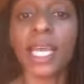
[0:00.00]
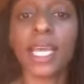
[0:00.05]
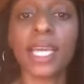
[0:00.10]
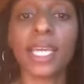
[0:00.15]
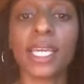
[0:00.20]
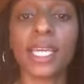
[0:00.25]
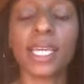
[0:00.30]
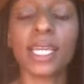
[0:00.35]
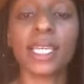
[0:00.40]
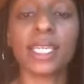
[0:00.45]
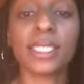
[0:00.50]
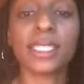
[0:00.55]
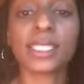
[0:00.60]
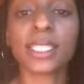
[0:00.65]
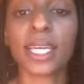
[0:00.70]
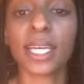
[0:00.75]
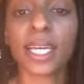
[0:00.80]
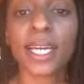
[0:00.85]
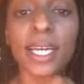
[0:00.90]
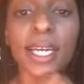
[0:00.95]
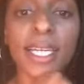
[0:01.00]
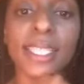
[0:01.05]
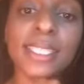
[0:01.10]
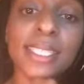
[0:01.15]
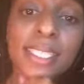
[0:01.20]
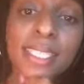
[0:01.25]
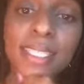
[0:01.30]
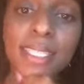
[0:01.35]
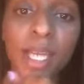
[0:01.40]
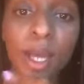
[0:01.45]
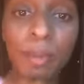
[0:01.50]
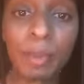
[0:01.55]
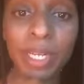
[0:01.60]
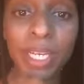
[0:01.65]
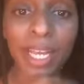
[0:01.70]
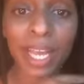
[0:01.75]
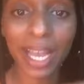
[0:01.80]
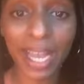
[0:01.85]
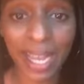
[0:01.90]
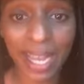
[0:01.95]
It is an indica
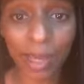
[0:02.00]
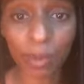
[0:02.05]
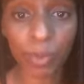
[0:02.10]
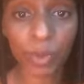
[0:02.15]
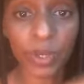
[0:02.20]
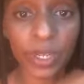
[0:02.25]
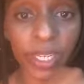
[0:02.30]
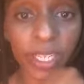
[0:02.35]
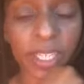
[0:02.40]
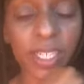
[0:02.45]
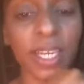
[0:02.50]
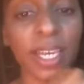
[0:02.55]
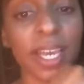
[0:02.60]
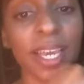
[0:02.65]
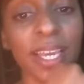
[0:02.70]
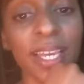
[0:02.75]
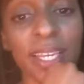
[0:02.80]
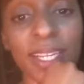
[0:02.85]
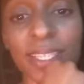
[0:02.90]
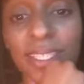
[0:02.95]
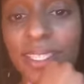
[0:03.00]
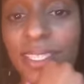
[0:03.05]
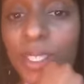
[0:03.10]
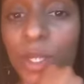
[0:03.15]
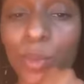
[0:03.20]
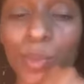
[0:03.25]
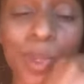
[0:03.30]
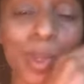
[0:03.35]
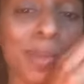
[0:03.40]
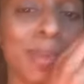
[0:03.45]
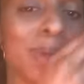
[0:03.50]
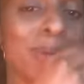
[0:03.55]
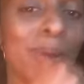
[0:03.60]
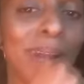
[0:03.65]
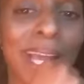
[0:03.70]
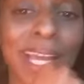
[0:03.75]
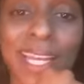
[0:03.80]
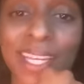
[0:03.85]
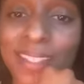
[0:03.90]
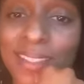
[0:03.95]
dominant hybrid, and it's gonna put me
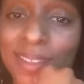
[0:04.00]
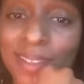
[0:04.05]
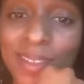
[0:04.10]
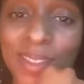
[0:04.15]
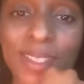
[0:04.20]
right